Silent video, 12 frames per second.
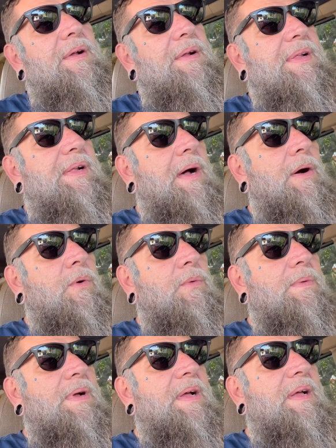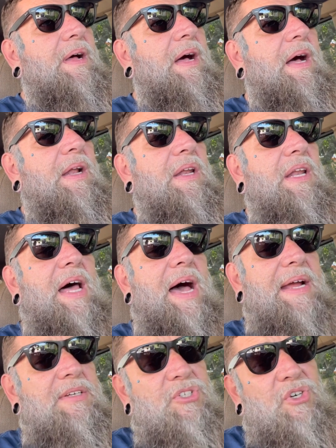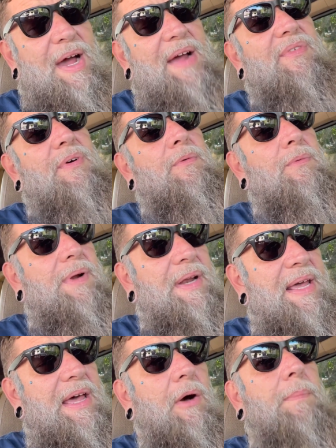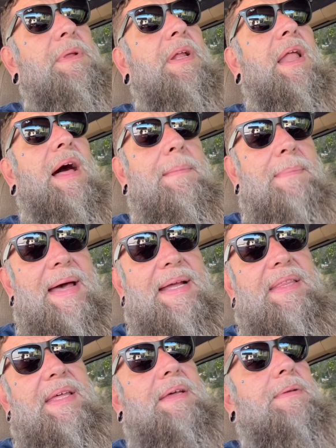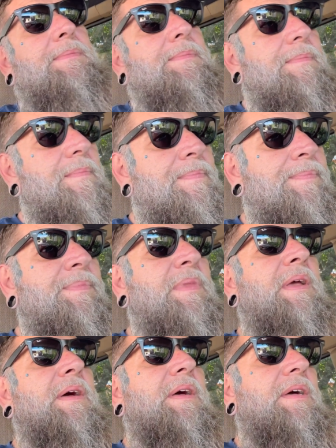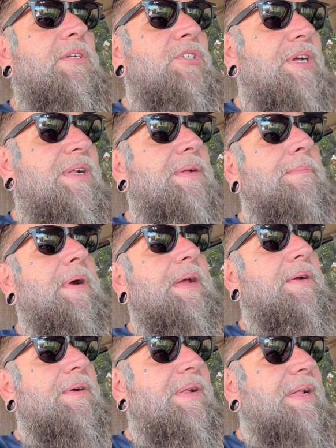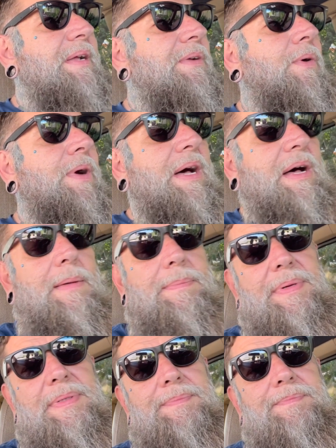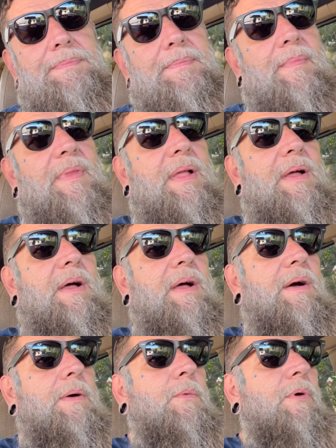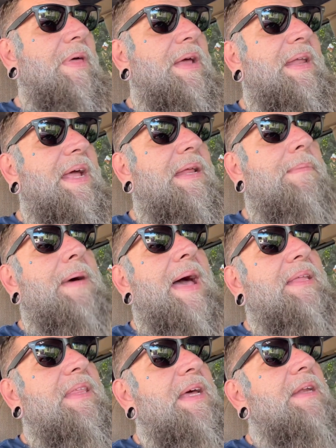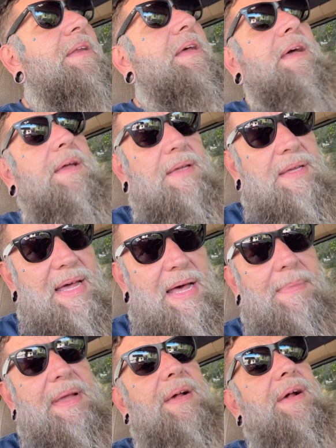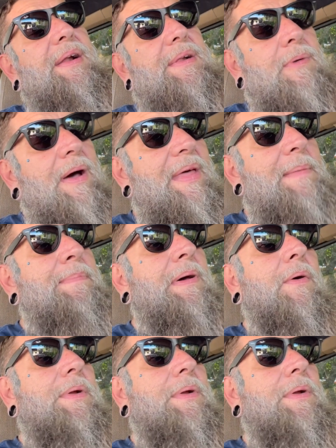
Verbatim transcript: So a line driver really helped a lot back then just to bring your signal up. Were they needed back then? Yeah, because that's why they built